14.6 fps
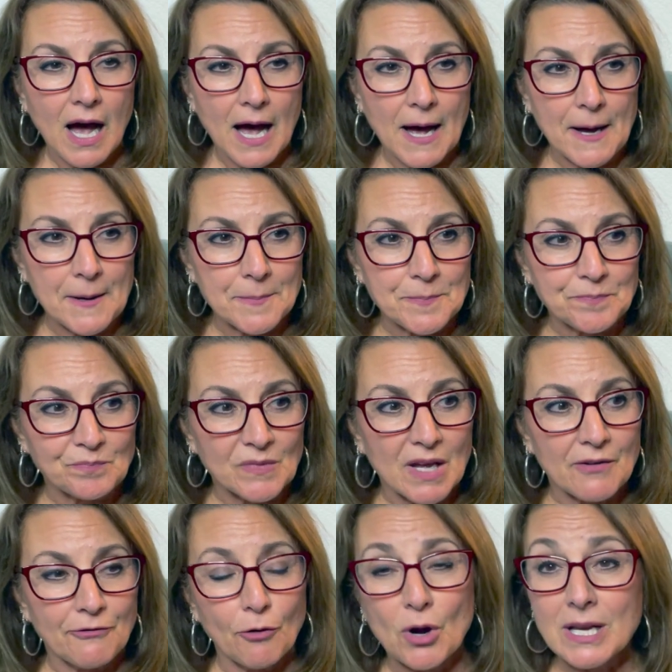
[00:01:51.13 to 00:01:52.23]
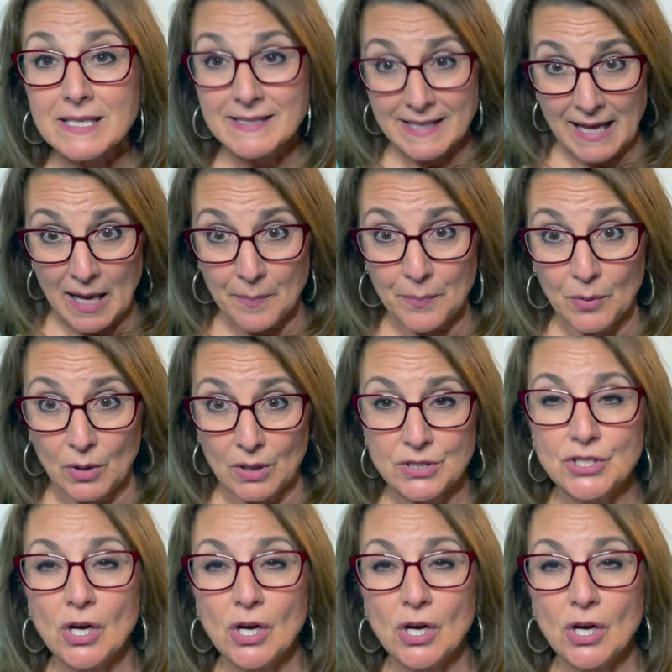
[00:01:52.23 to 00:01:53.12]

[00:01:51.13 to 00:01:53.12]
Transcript: Um, for example,